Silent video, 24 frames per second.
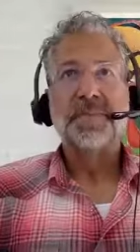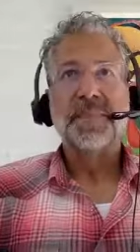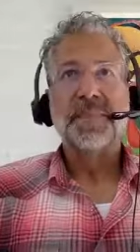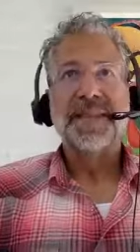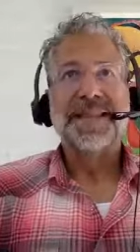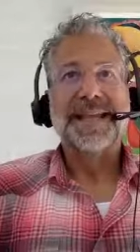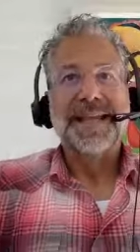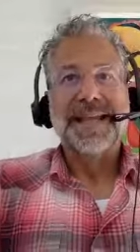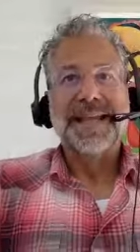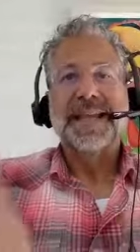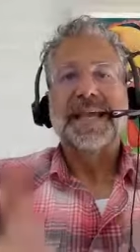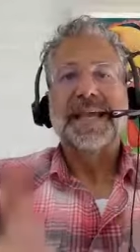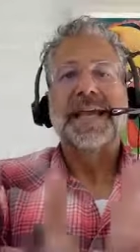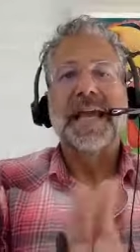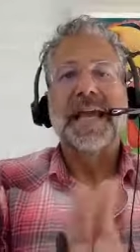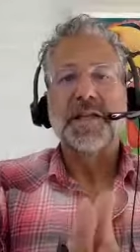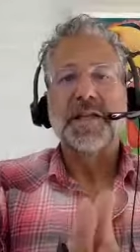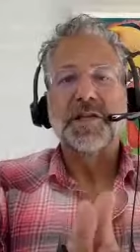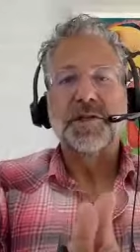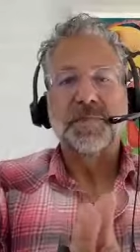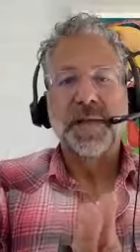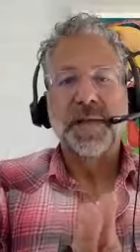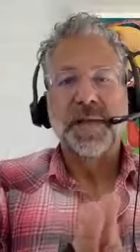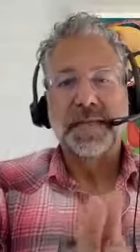the
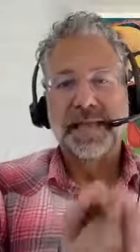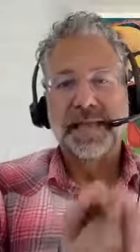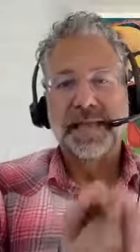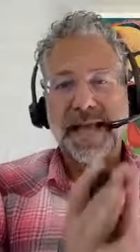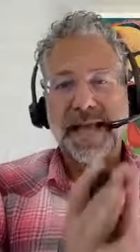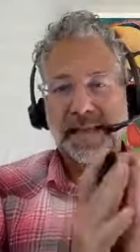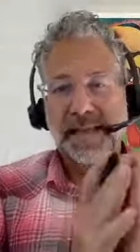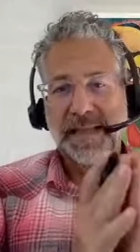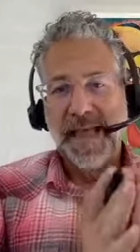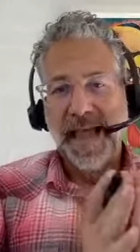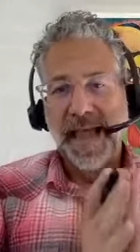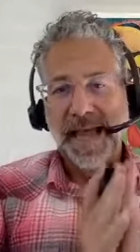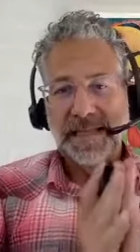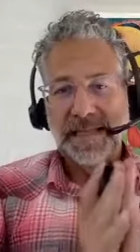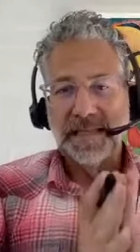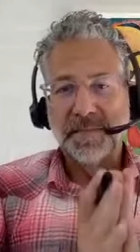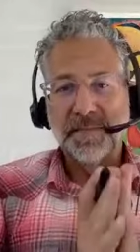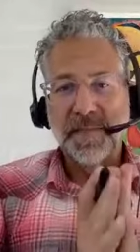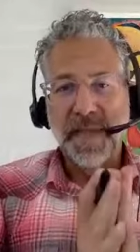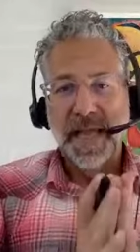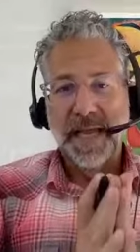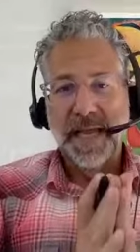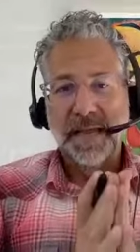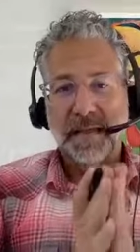engagement, that last
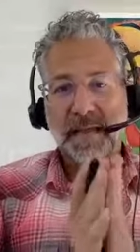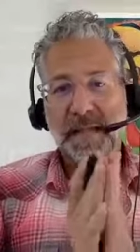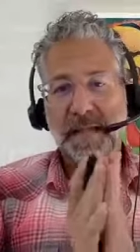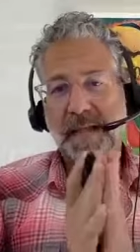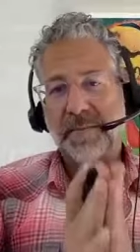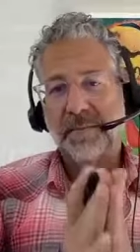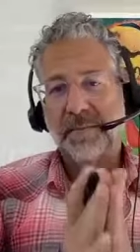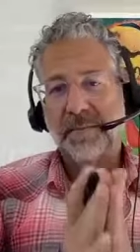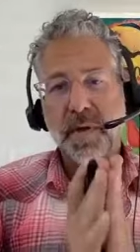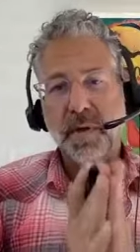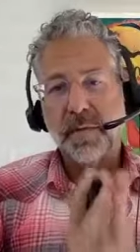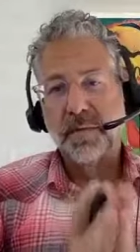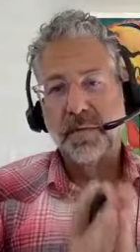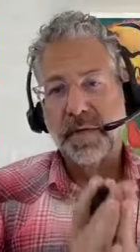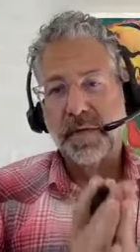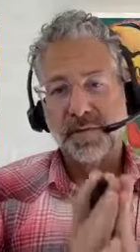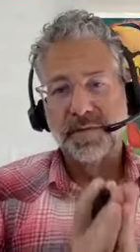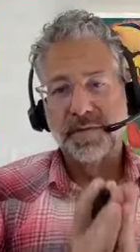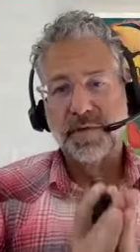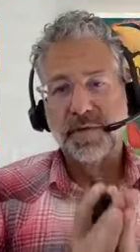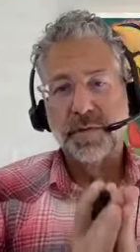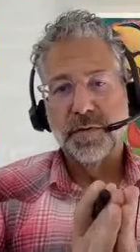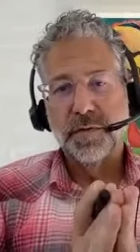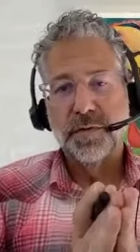mile, that moment
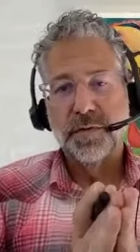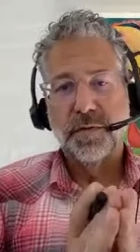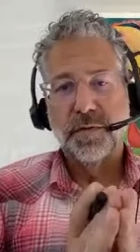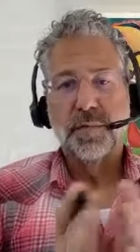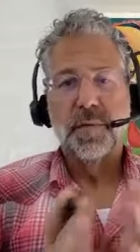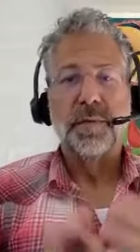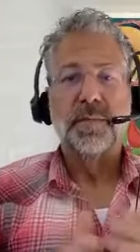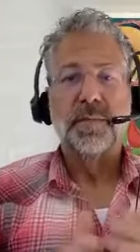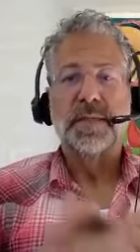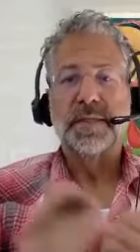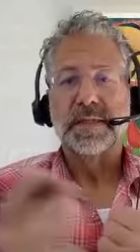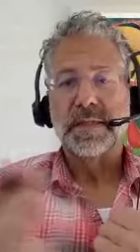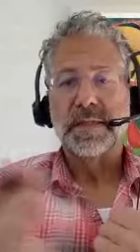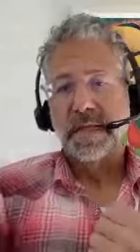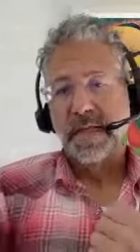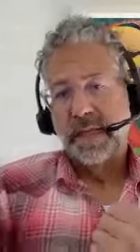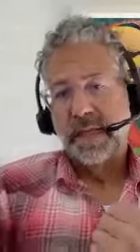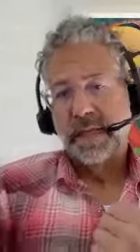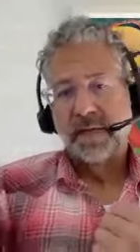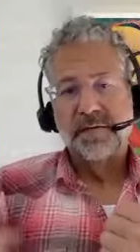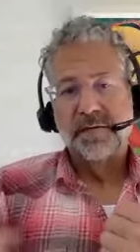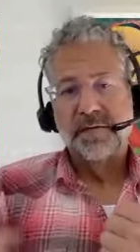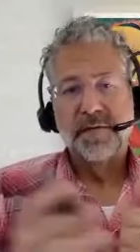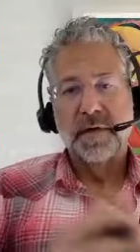of truth when we're
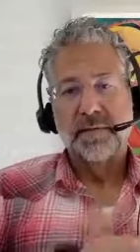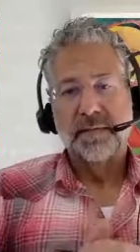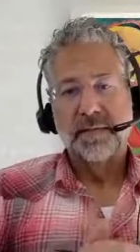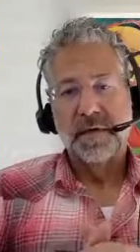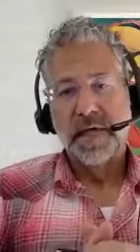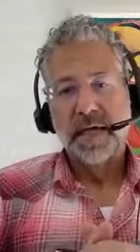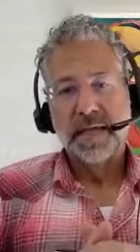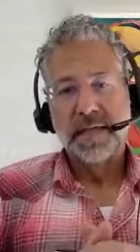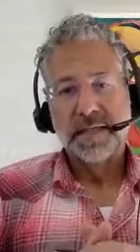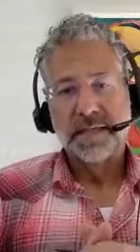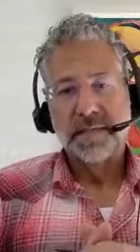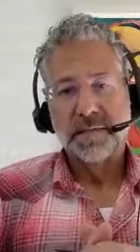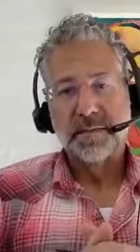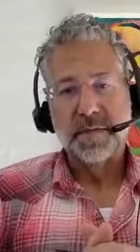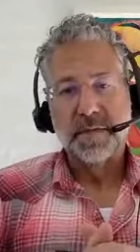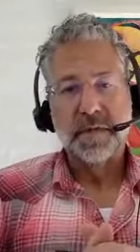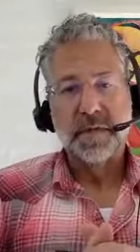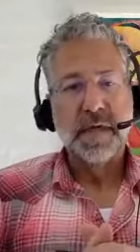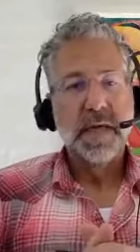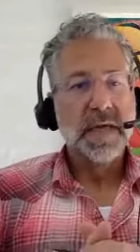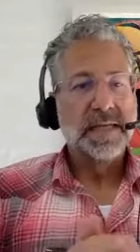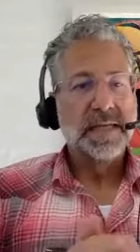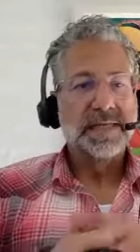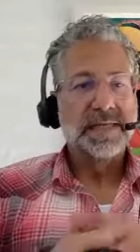sitting in front of a customer,
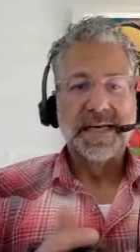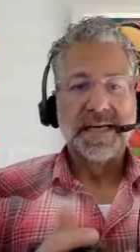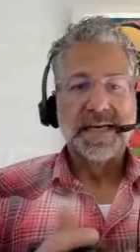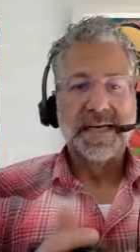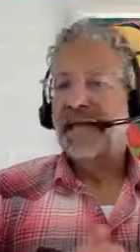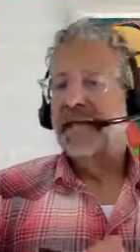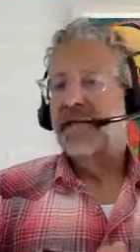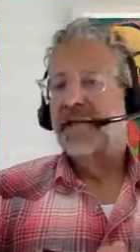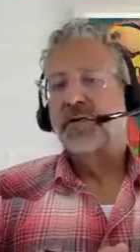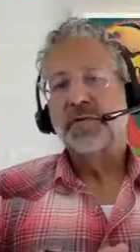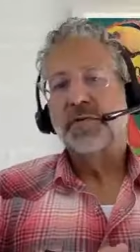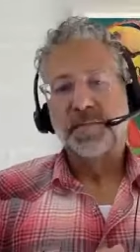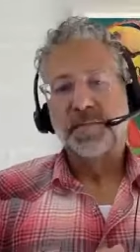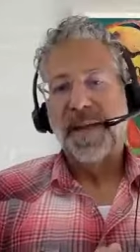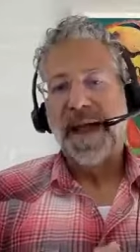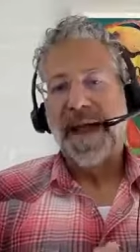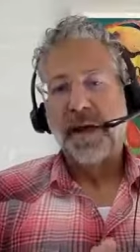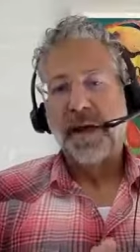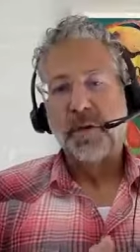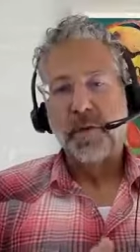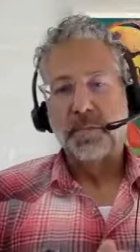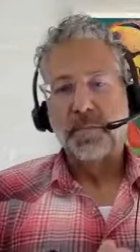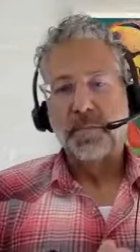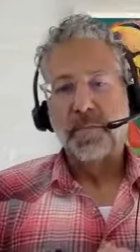to not use
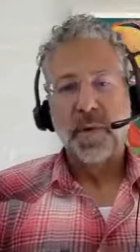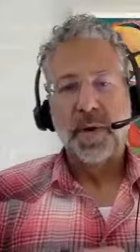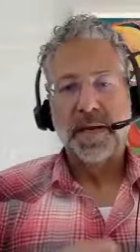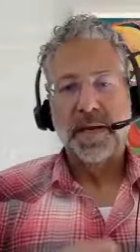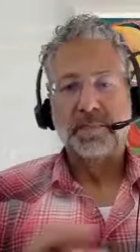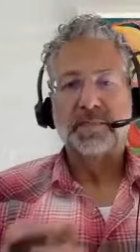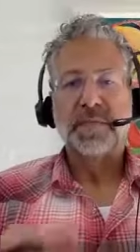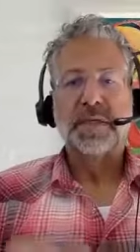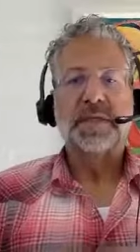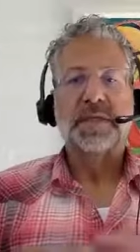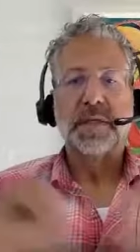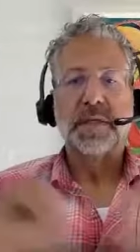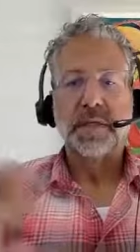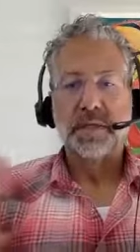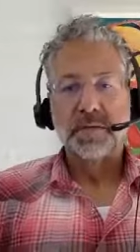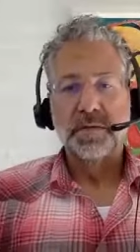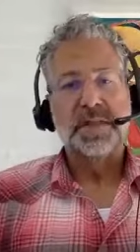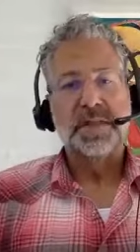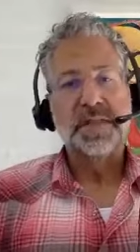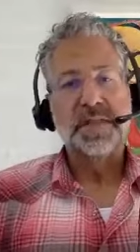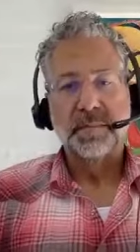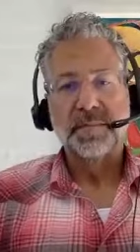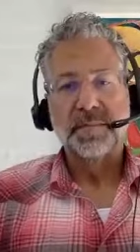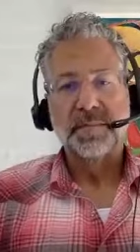PowerPoint, but to
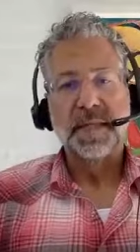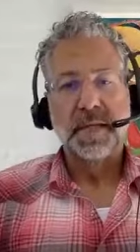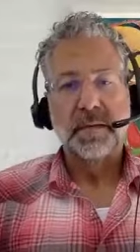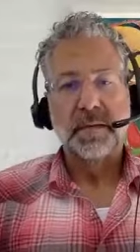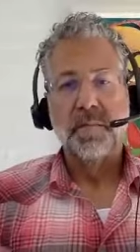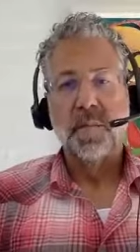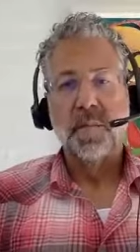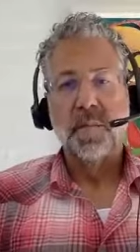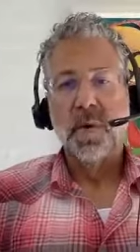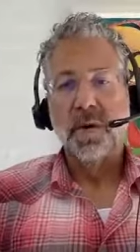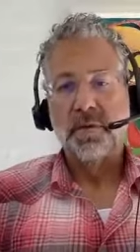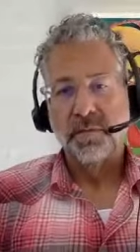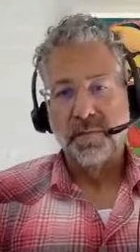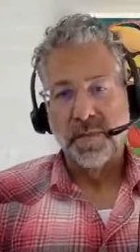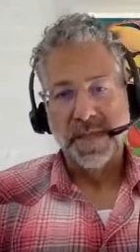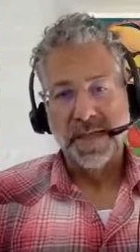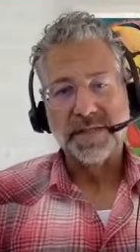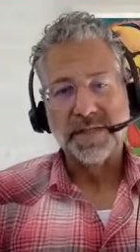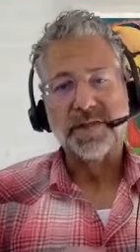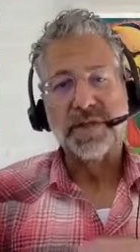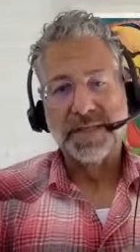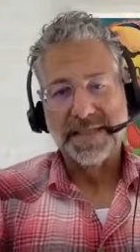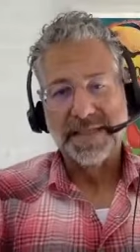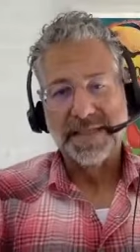use something more
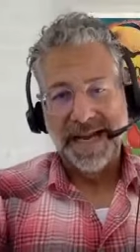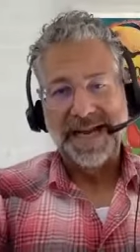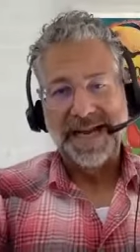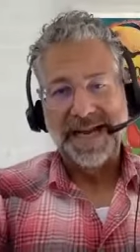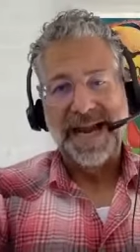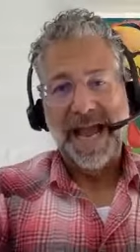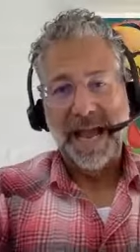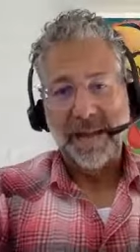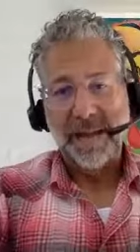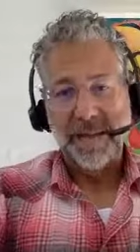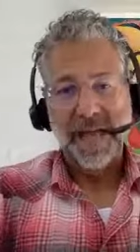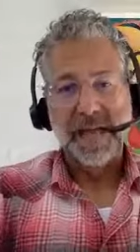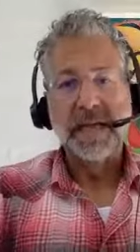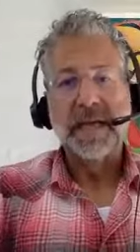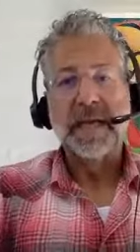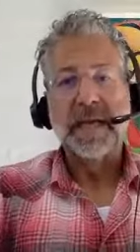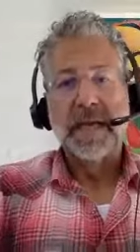rich and dynamic,